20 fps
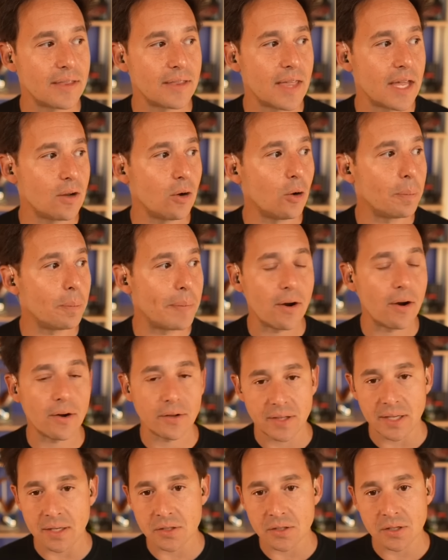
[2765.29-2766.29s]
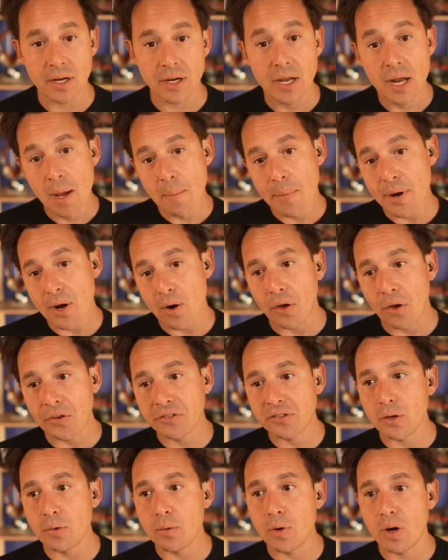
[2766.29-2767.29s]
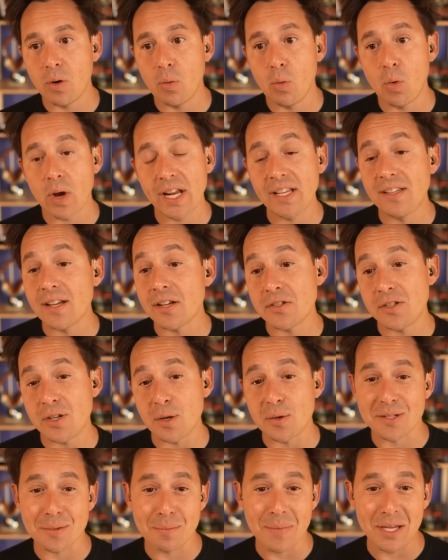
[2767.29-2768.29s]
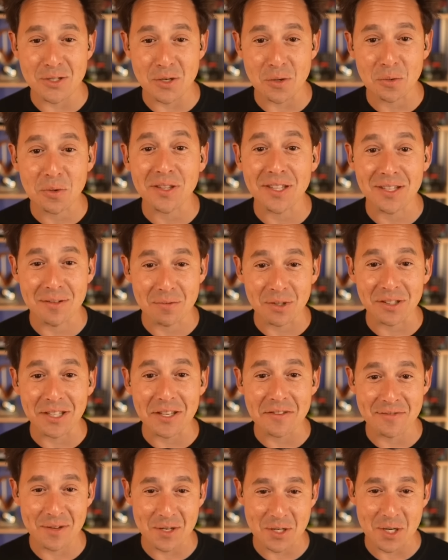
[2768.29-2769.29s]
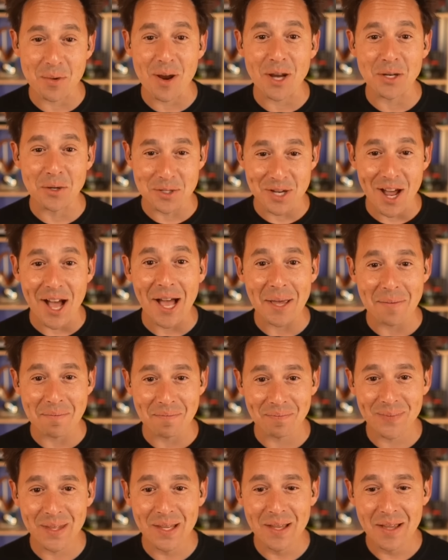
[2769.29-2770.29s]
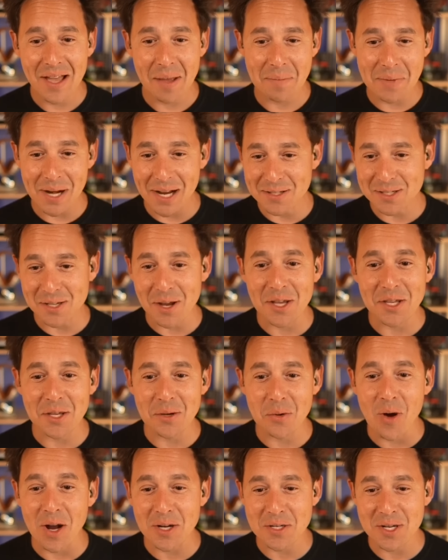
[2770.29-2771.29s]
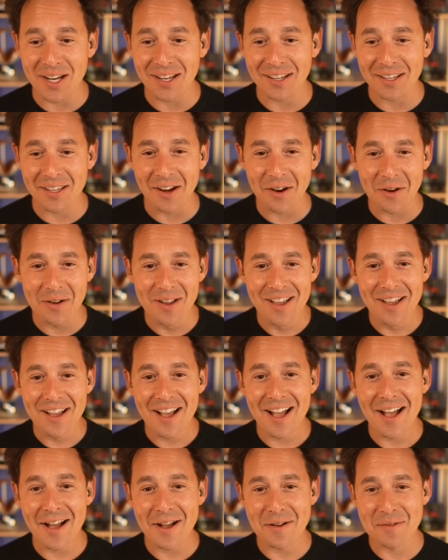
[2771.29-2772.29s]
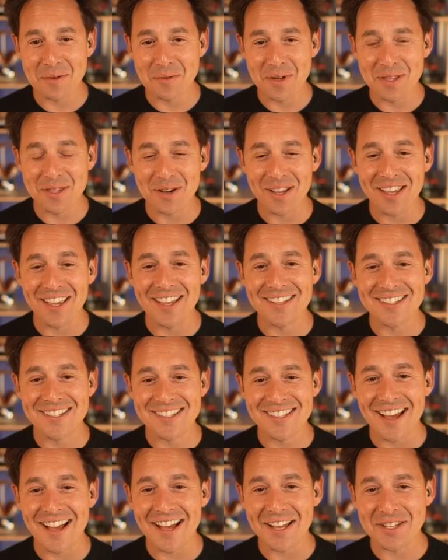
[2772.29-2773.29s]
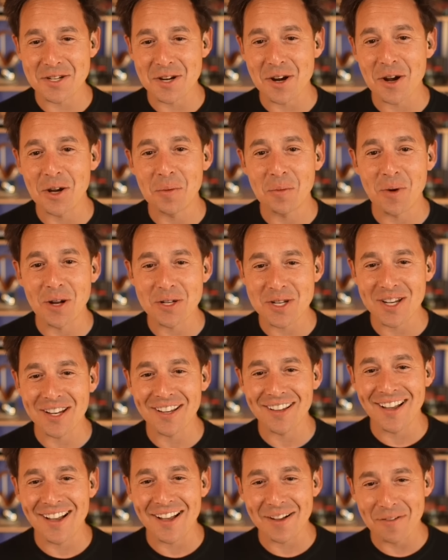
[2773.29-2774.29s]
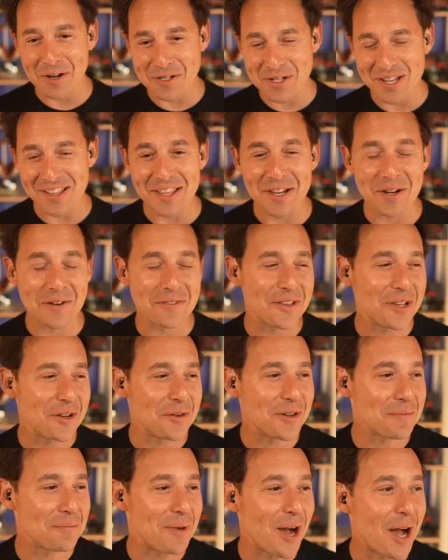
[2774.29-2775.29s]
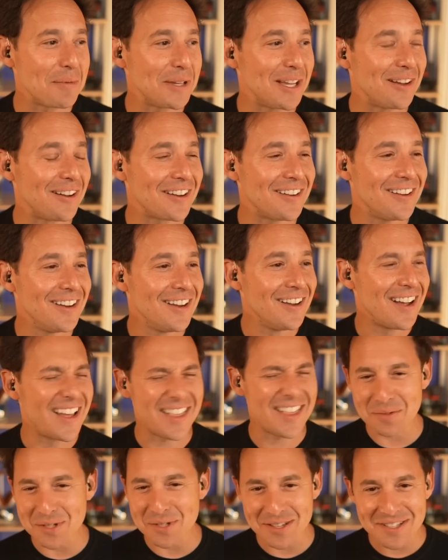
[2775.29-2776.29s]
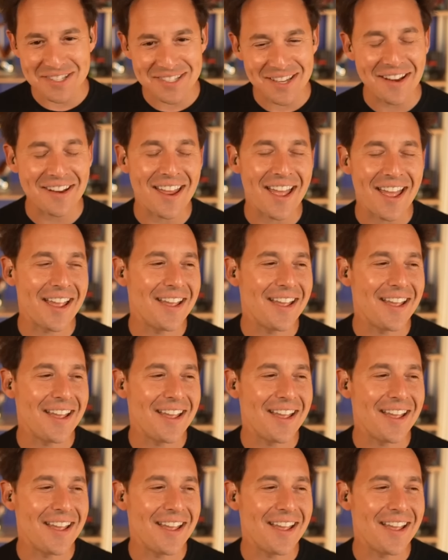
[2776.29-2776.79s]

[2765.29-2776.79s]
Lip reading: That whole parent thing is good, but it also, what it does do is it makes you really, really efficient around your time. I mean, I saw you watching, with your kids at your home, watching the interview with Bobby on, I think it was on Sunday.